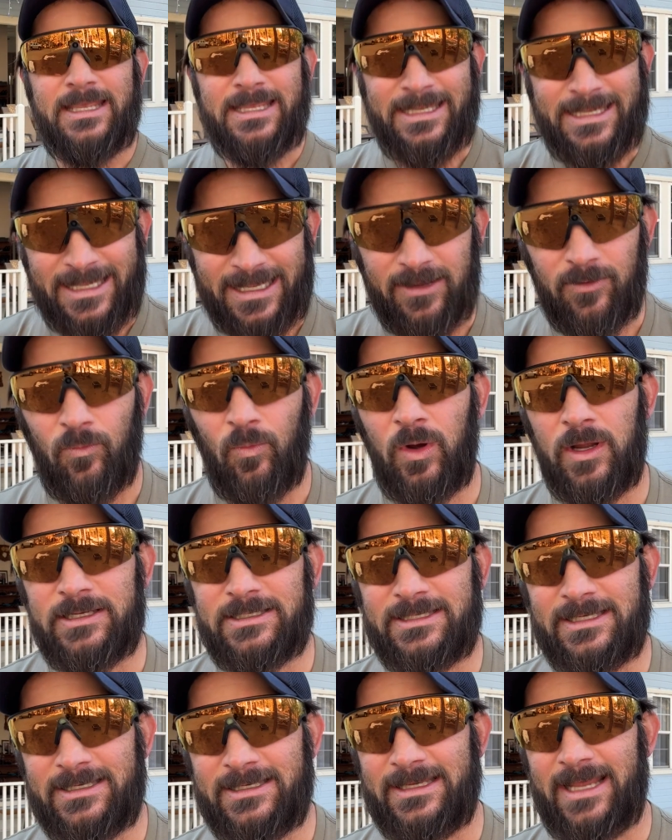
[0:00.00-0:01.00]
Get one
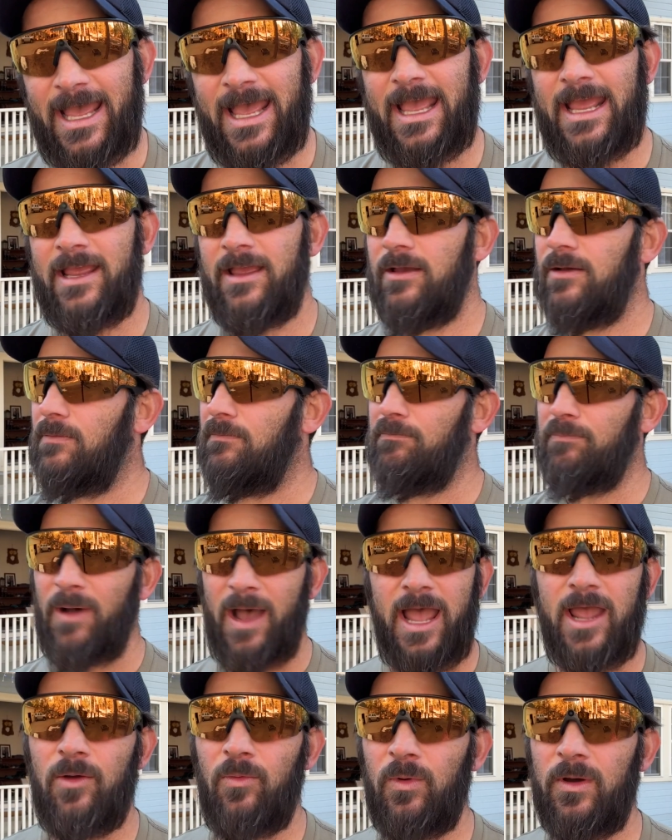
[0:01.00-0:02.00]
today.
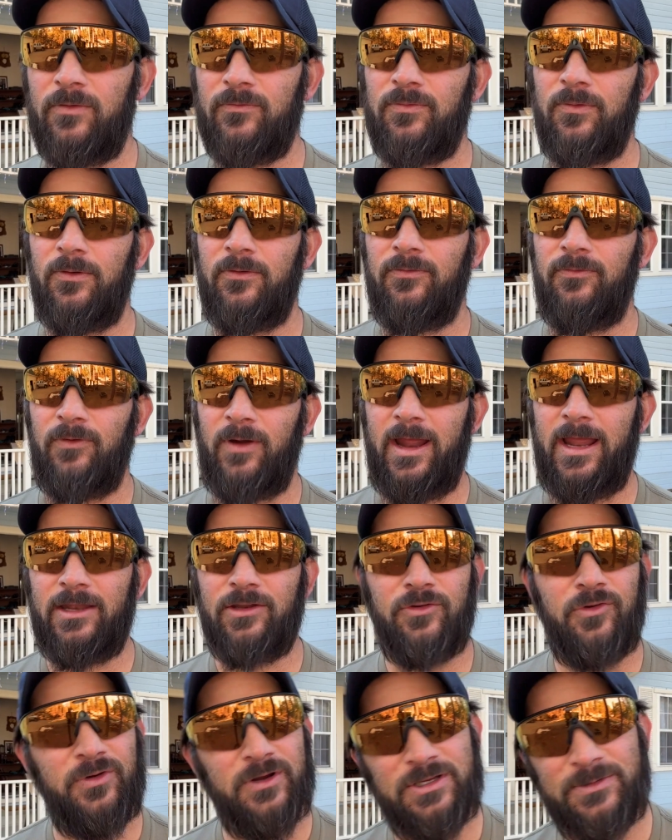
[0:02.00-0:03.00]
Buy one for a
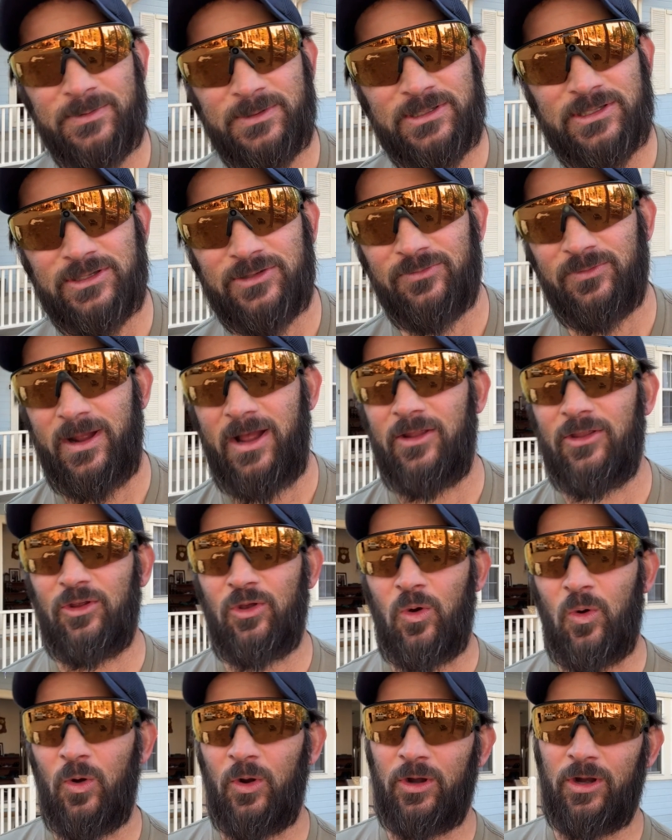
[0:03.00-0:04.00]
friend. Christmas is around the
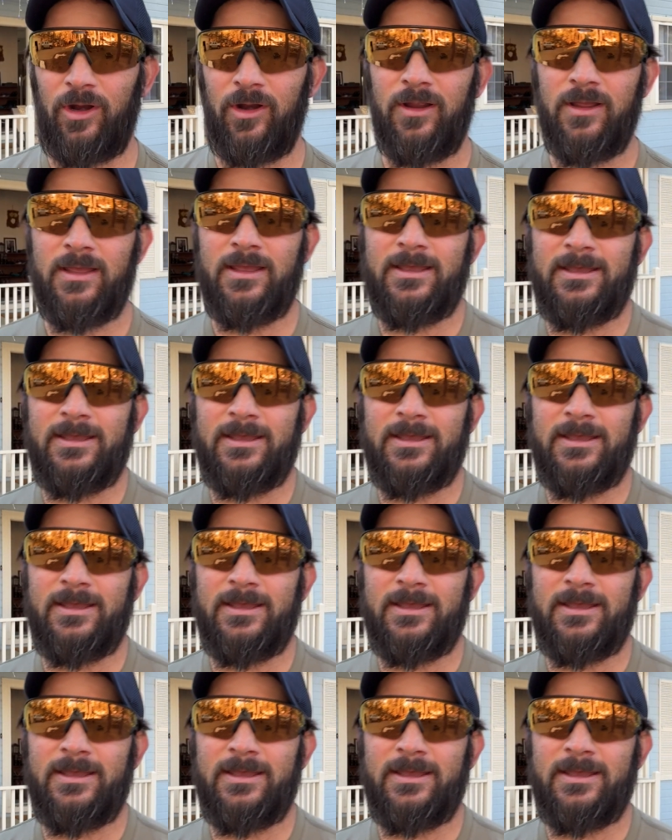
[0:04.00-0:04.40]
corner.